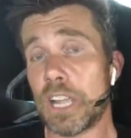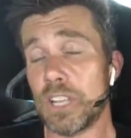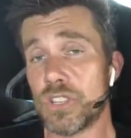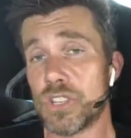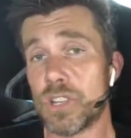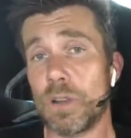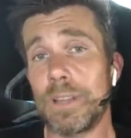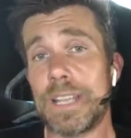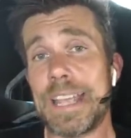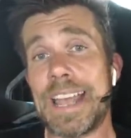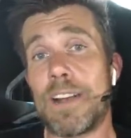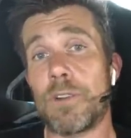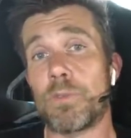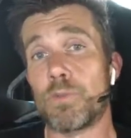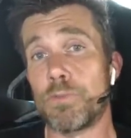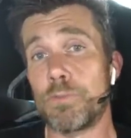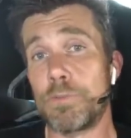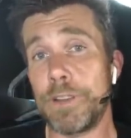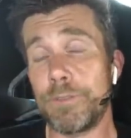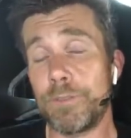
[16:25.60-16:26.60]
controlling
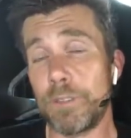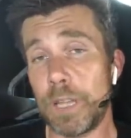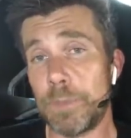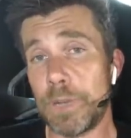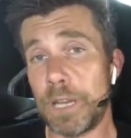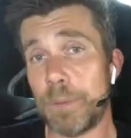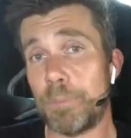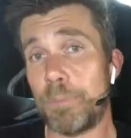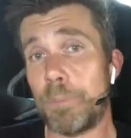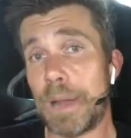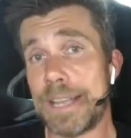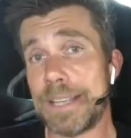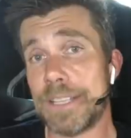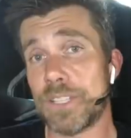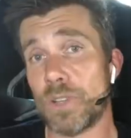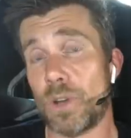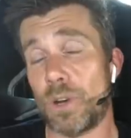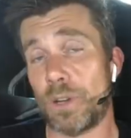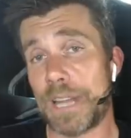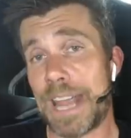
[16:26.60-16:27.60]
our rev limit
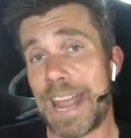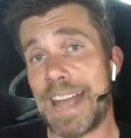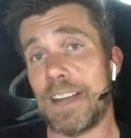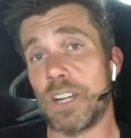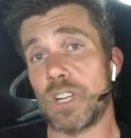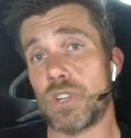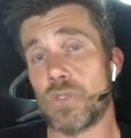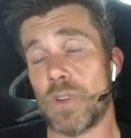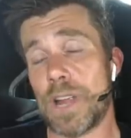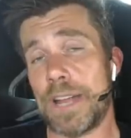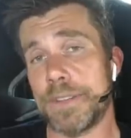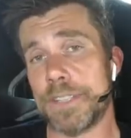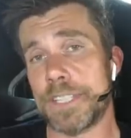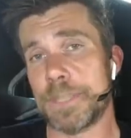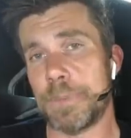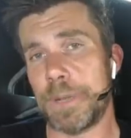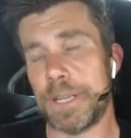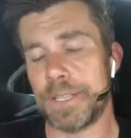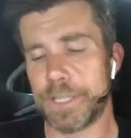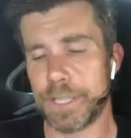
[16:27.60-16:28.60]
based on our ground
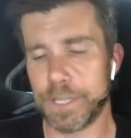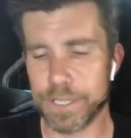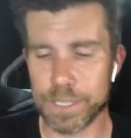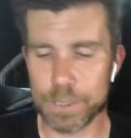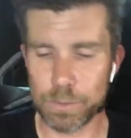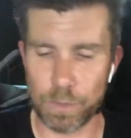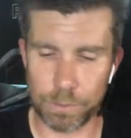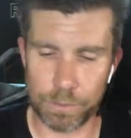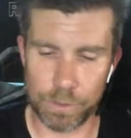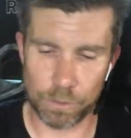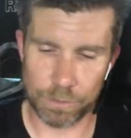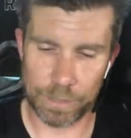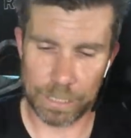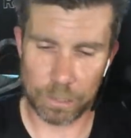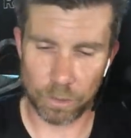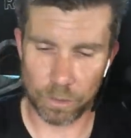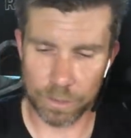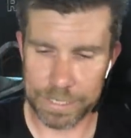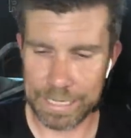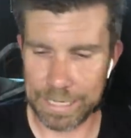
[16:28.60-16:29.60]
speed. So this is what we
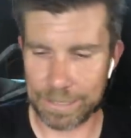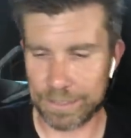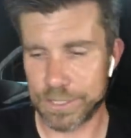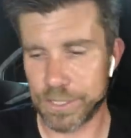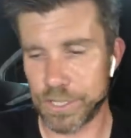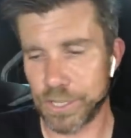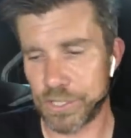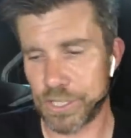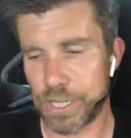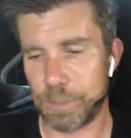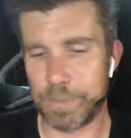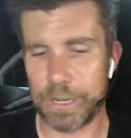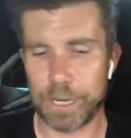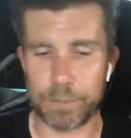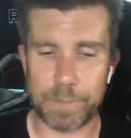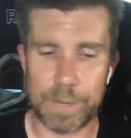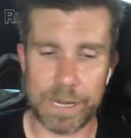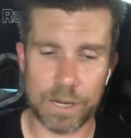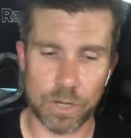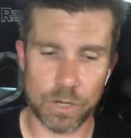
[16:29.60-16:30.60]
already looked at. Let's just jump
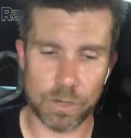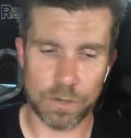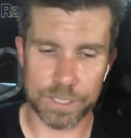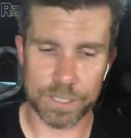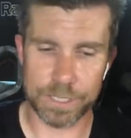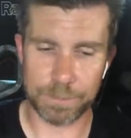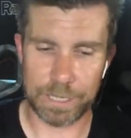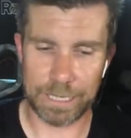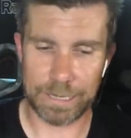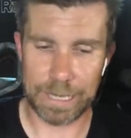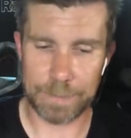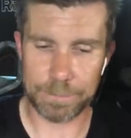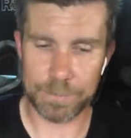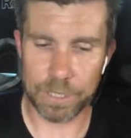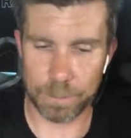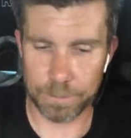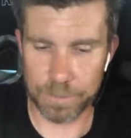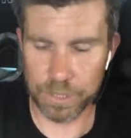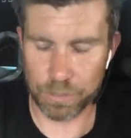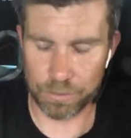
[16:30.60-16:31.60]
back across to my
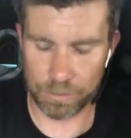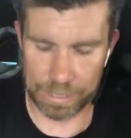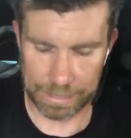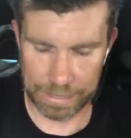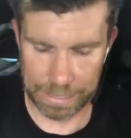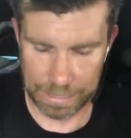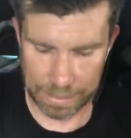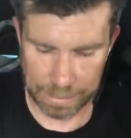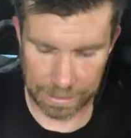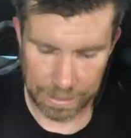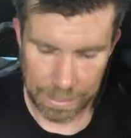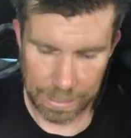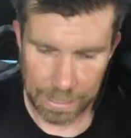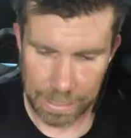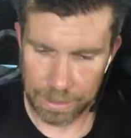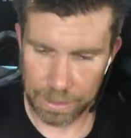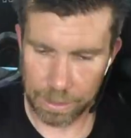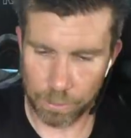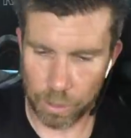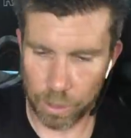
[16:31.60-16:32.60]
laptop screen here.
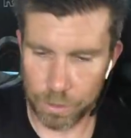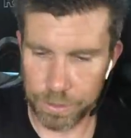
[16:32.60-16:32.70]
In the